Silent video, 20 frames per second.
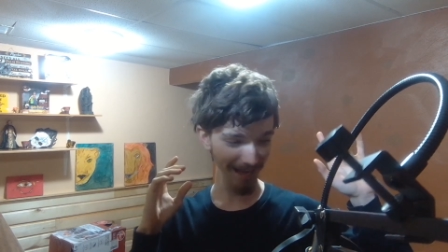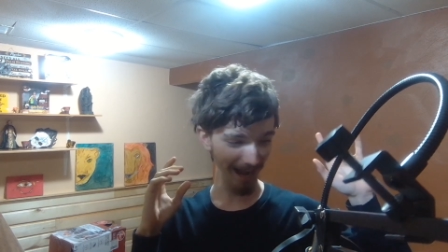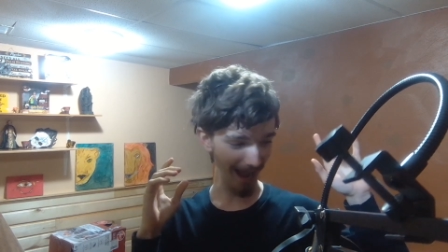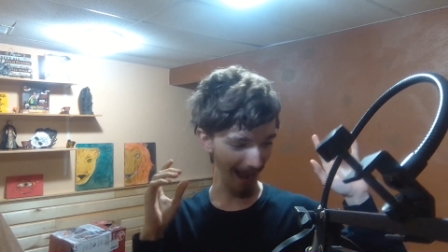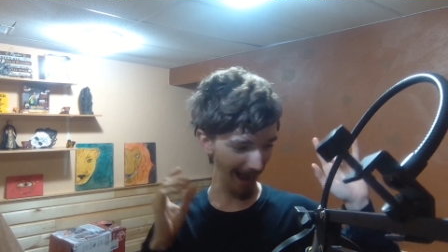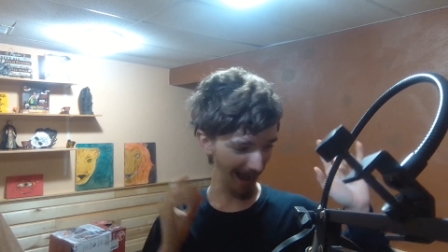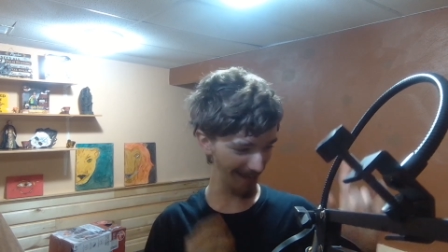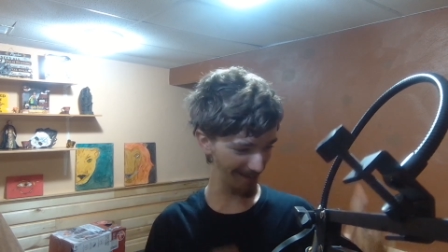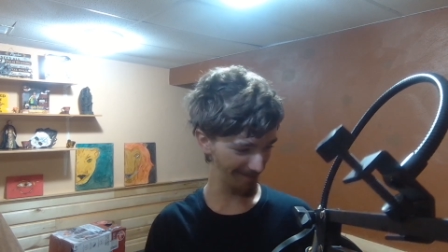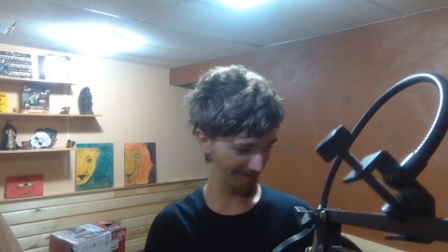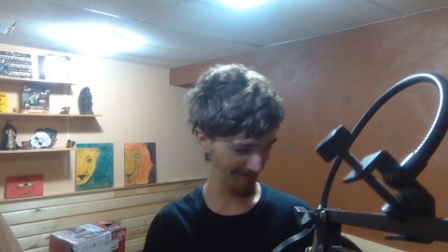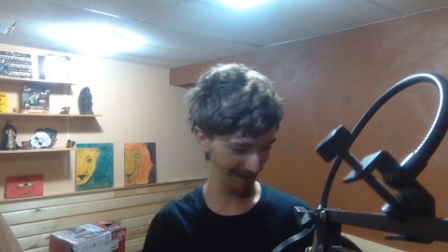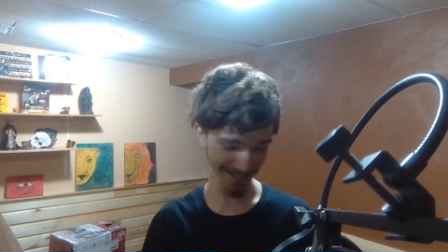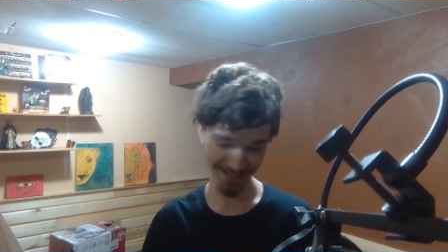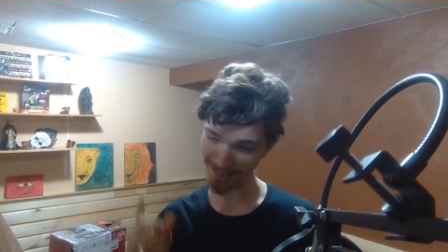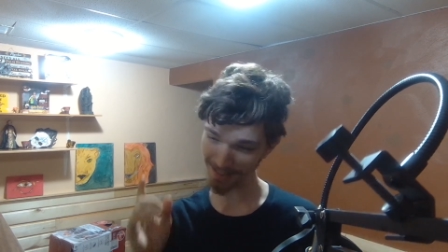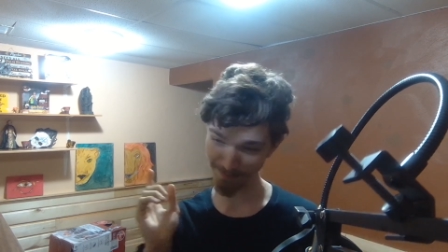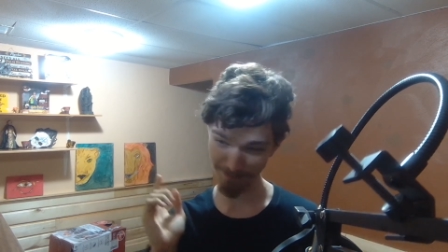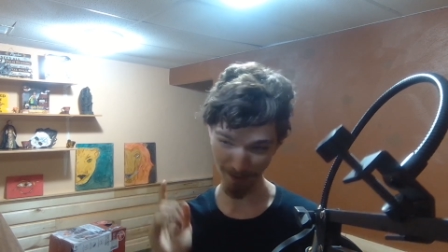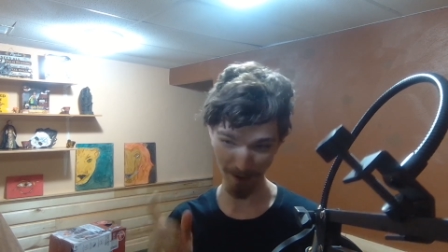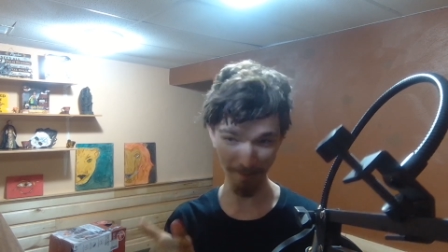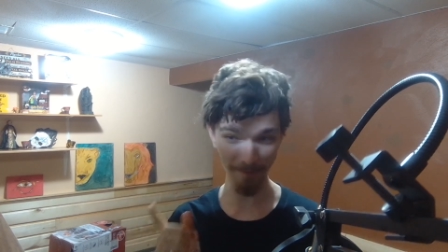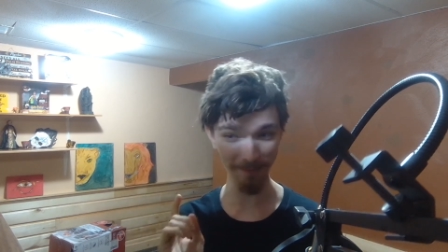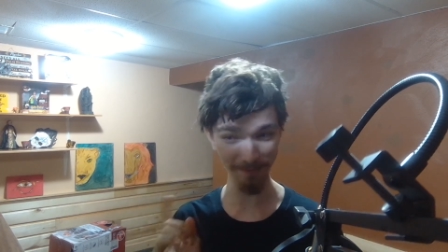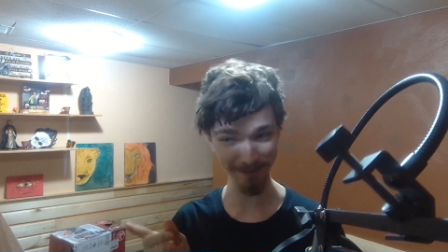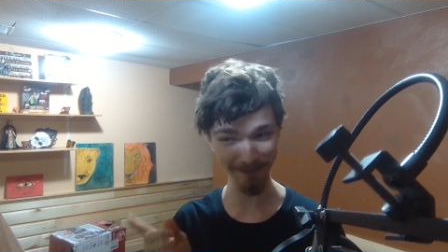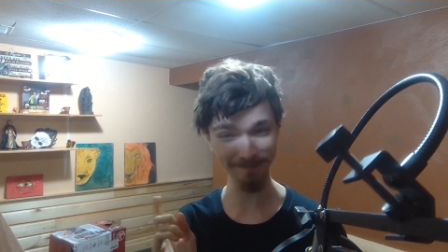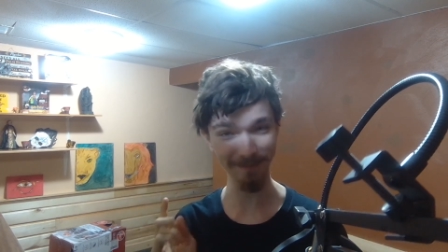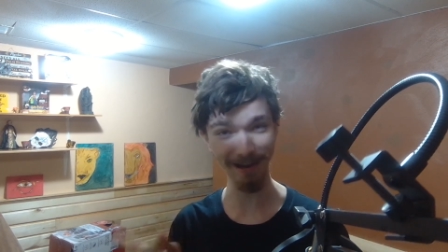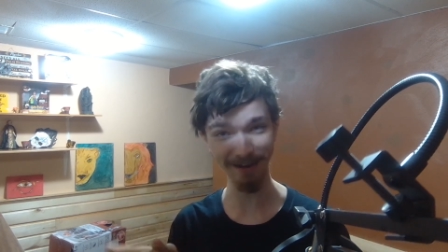I this is
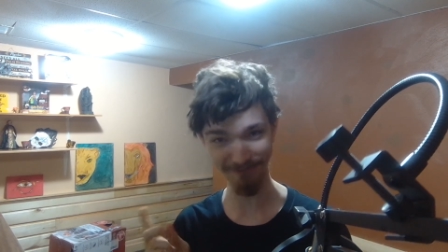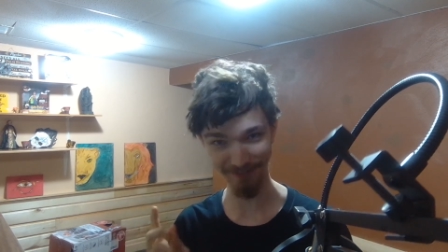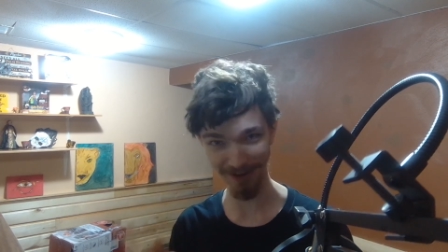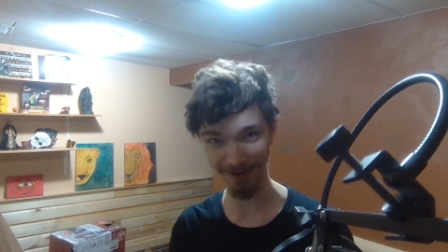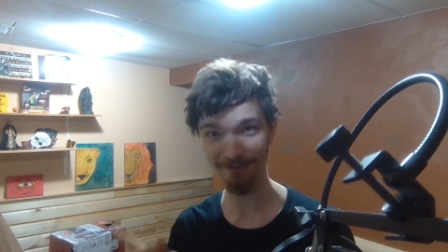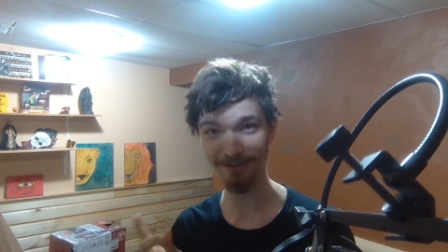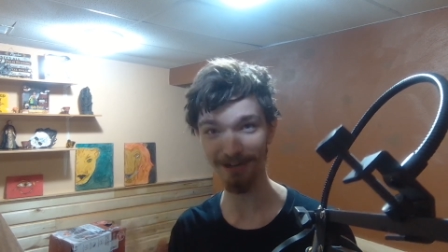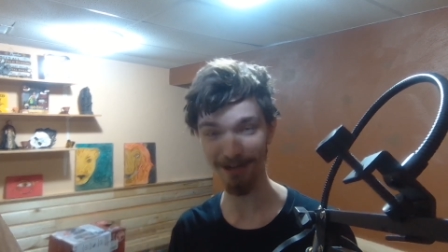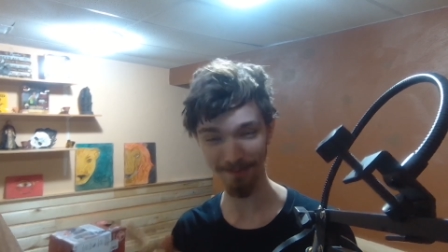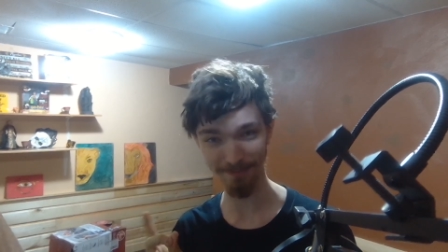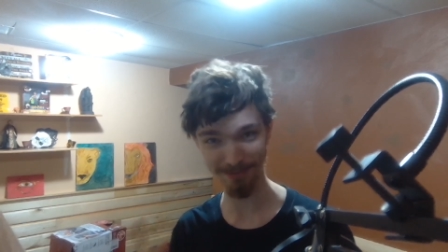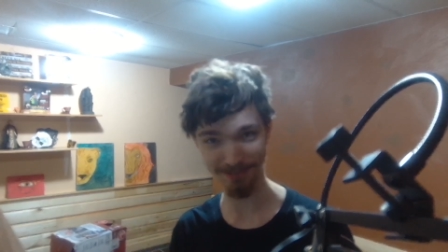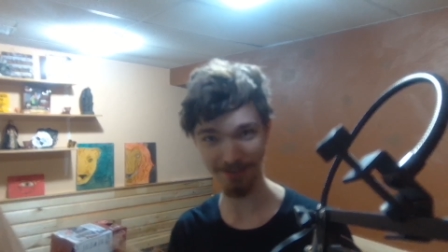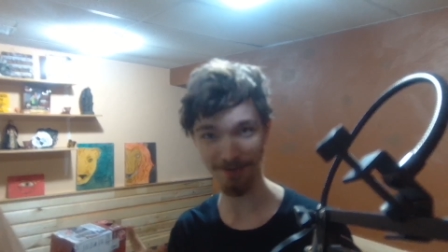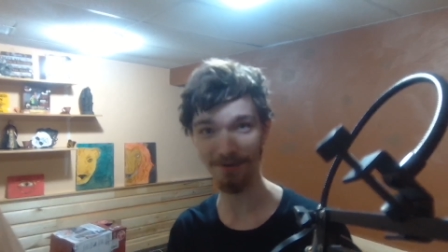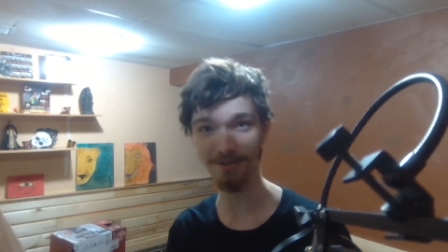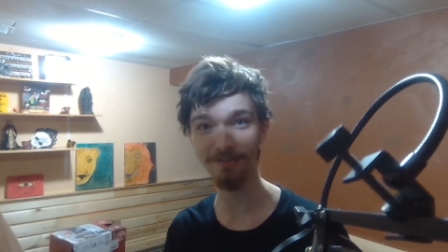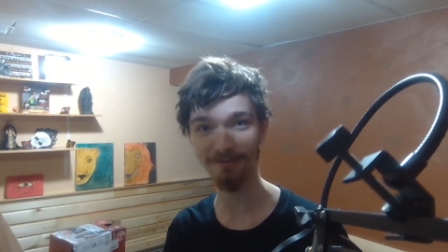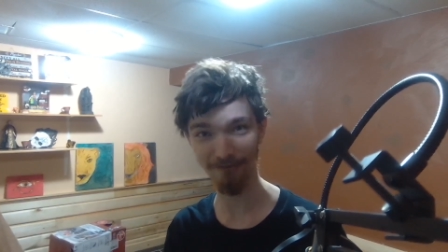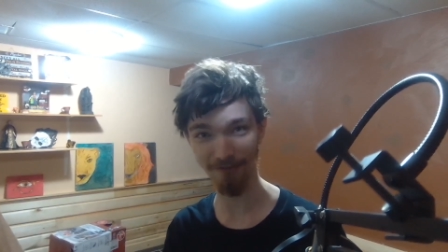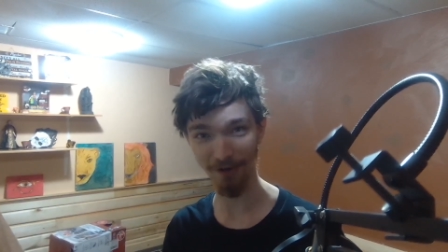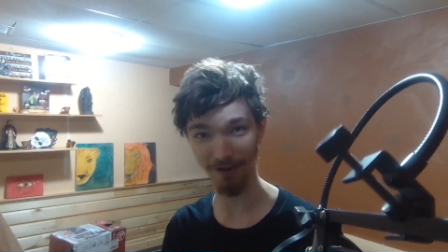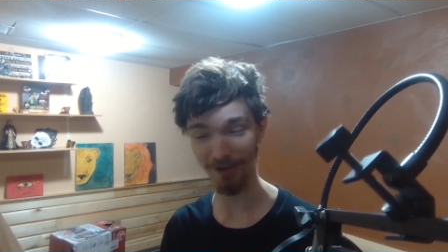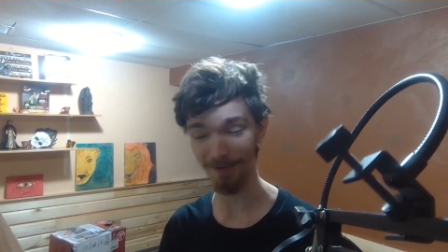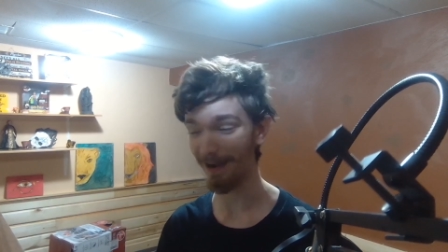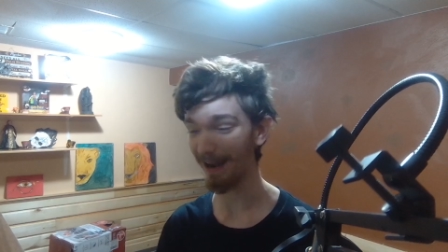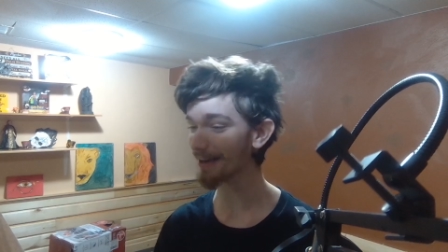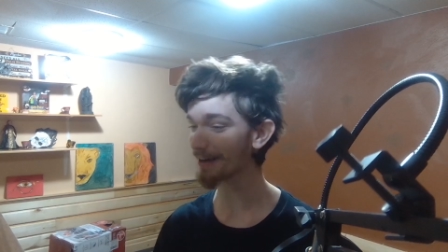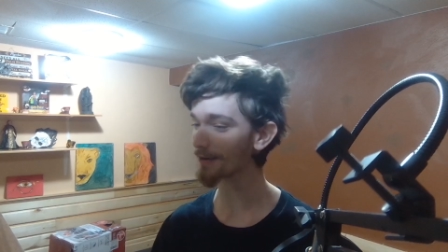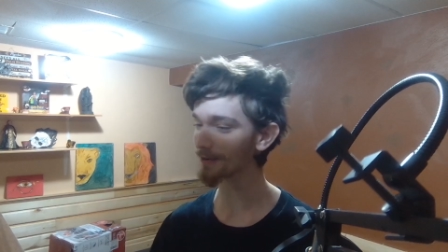probably my favorite episode of the
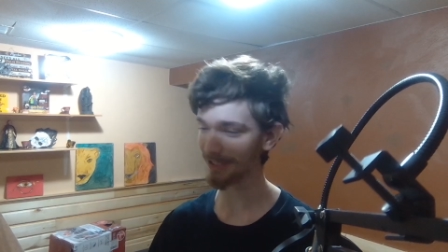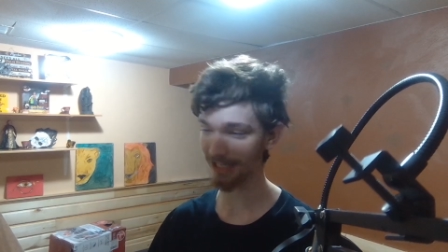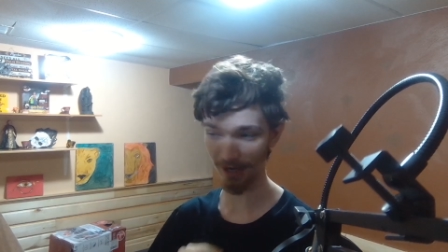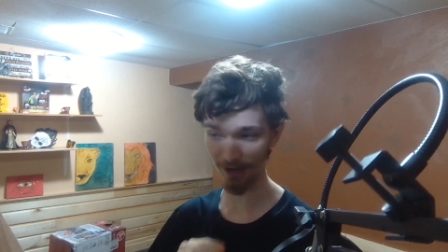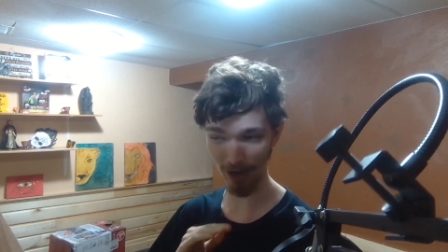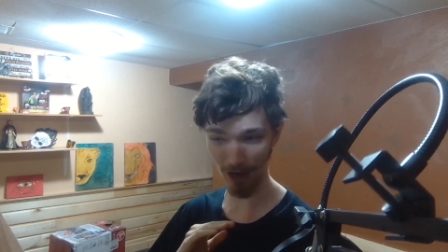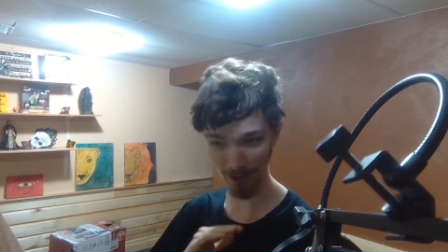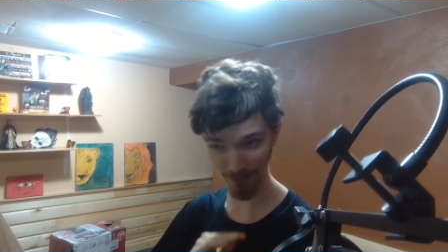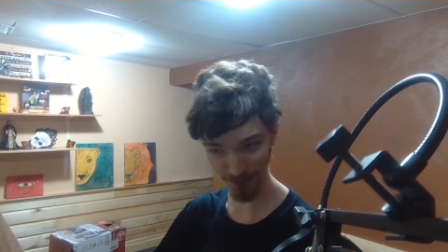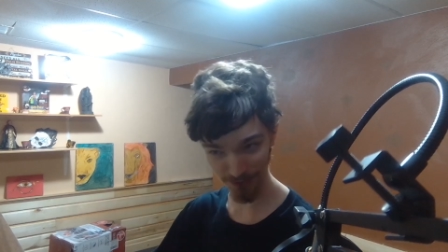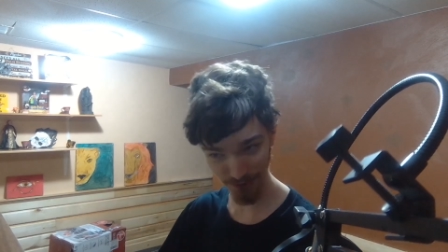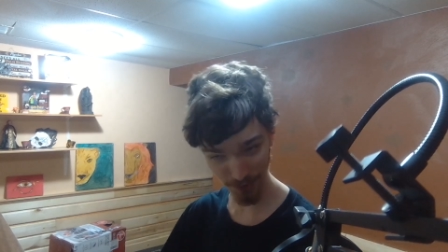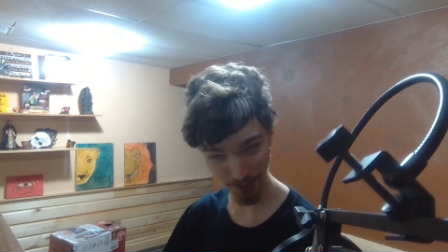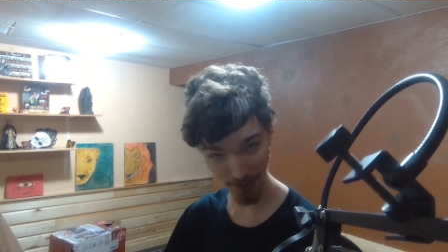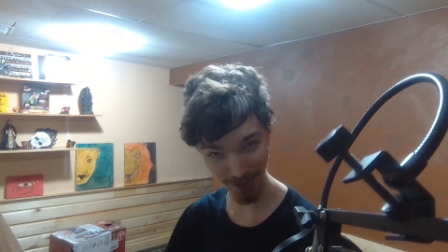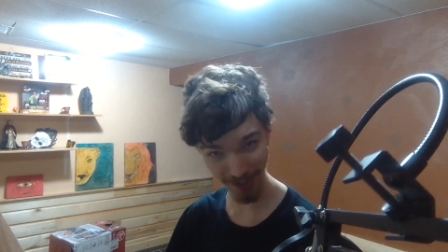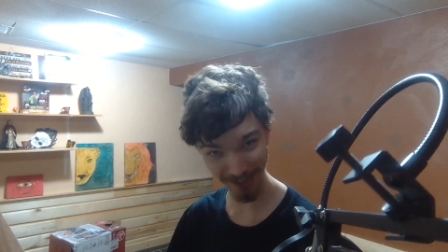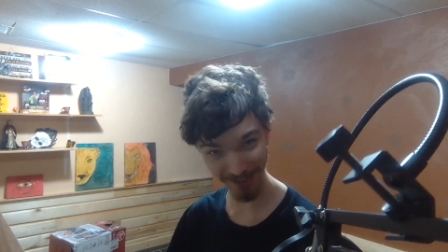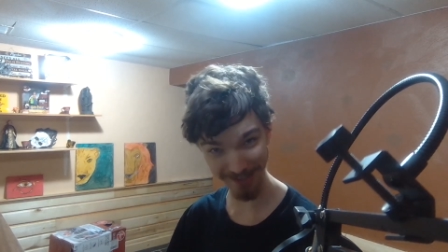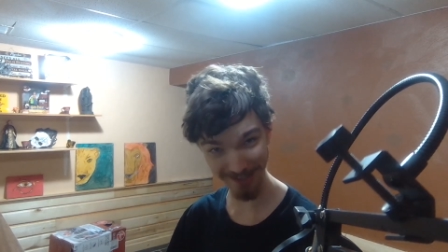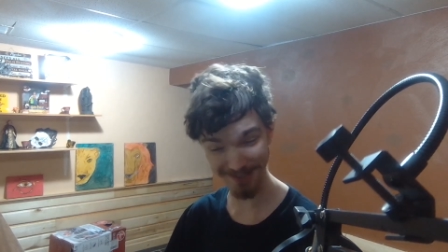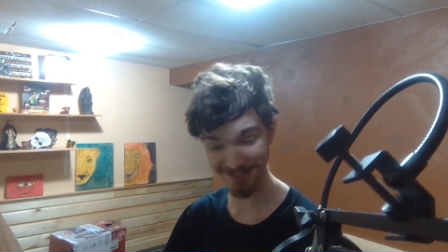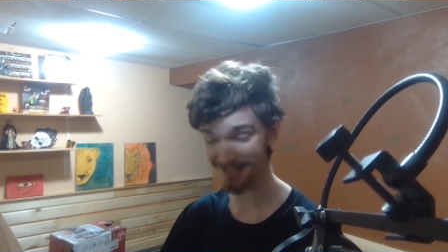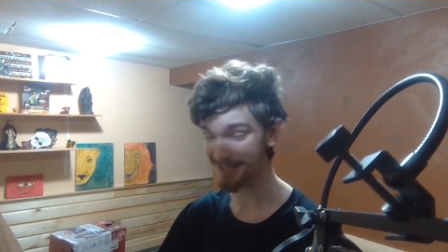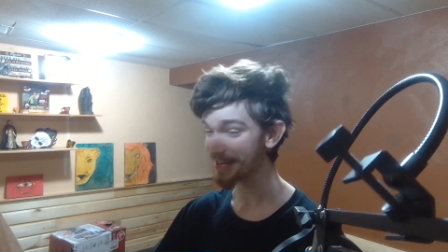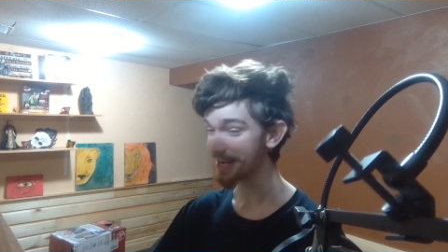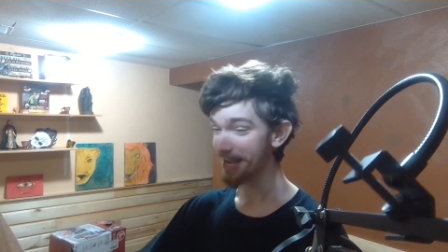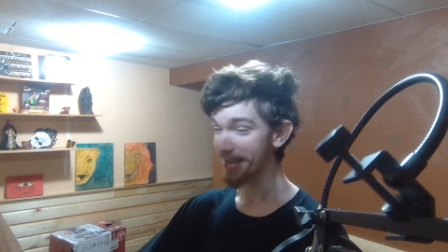volume. I don't care how short it is.